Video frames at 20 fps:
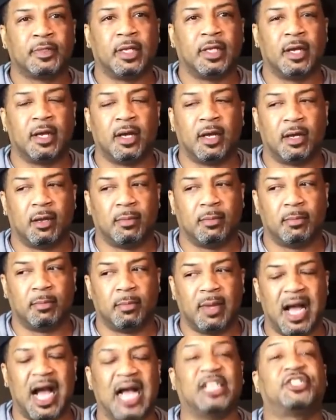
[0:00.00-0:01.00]

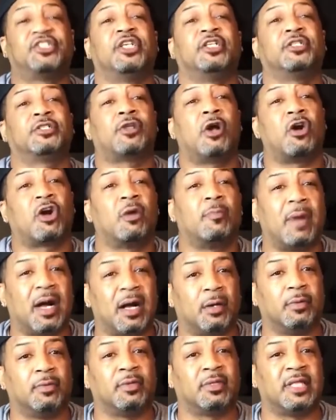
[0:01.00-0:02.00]
I shouldn't talk
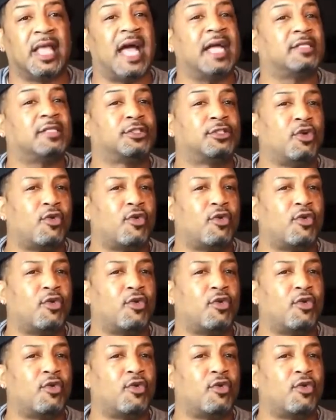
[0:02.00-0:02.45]
about